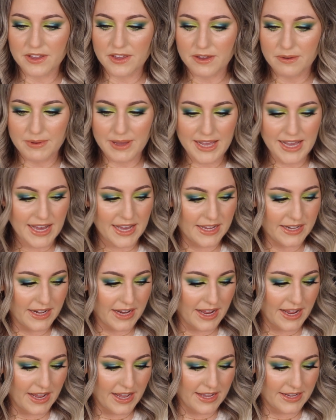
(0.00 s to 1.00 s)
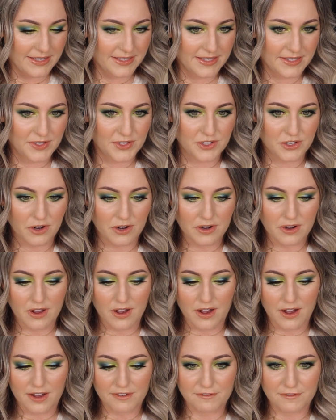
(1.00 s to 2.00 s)
go ahead and start
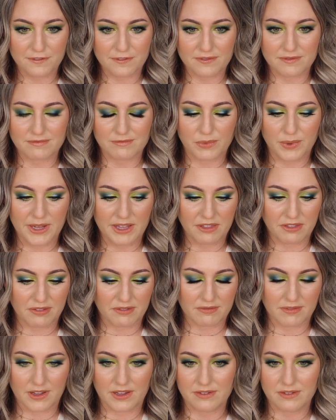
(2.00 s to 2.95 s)
off with,